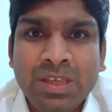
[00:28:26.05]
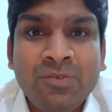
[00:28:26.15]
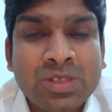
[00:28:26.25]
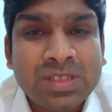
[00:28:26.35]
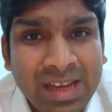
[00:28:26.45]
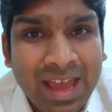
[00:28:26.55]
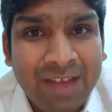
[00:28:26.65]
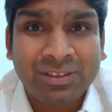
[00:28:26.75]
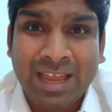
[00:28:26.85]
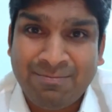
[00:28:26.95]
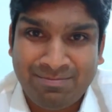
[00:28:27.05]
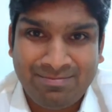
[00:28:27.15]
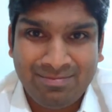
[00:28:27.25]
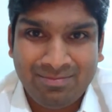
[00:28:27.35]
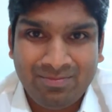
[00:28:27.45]
if you still have time,
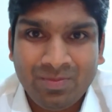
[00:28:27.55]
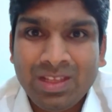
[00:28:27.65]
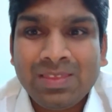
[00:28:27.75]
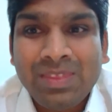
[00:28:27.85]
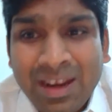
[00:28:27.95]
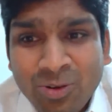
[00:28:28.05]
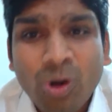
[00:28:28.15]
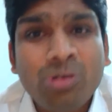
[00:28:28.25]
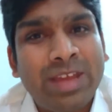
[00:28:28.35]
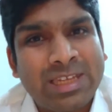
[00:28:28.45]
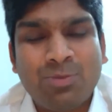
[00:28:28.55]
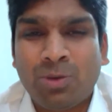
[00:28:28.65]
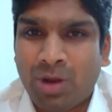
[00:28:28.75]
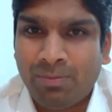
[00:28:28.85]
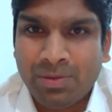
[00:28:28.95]
then go to
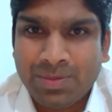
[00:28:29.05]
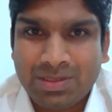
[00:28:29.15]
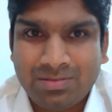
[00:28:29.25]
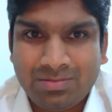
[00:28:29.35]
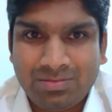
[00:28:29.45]
textbook problems.